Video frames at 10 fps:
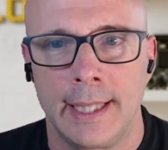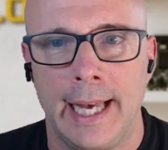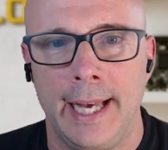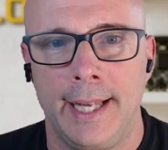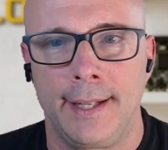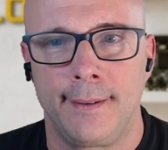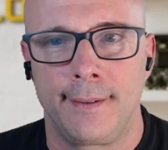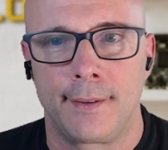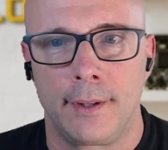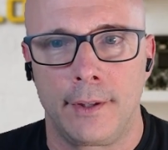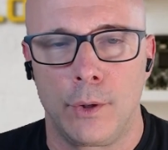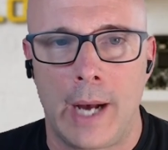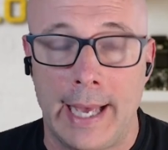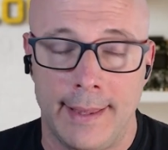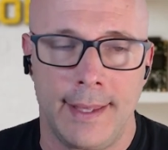And,
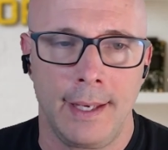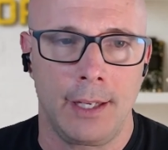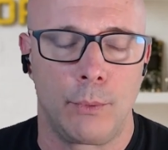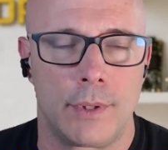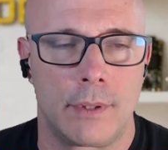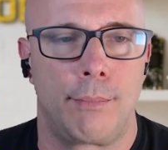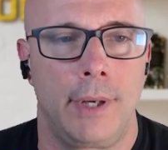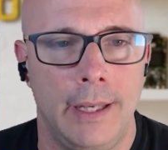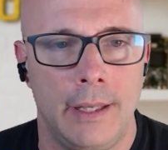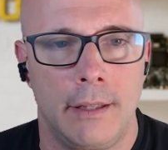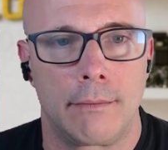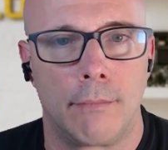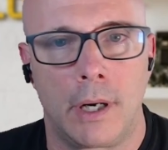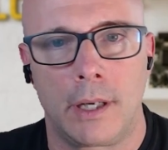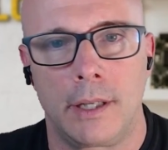I think it was a brilliant
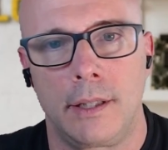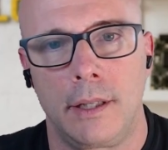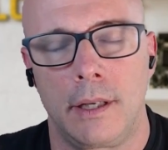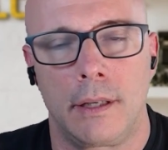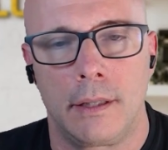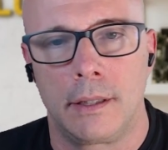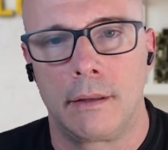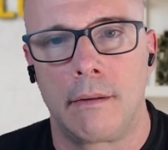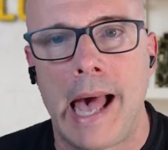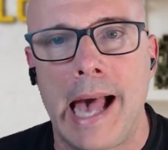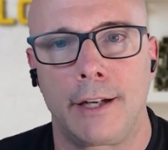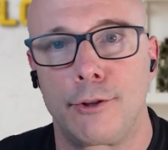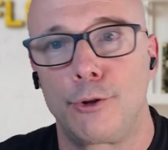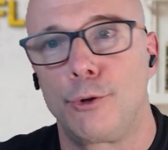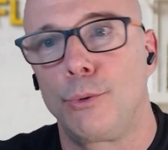marketing act,
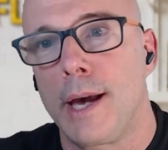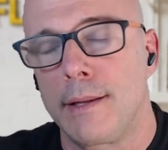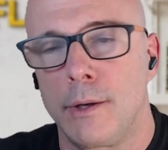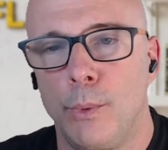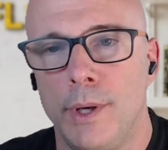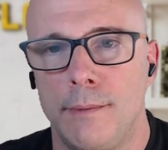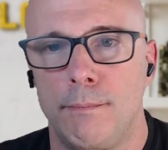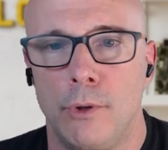together with,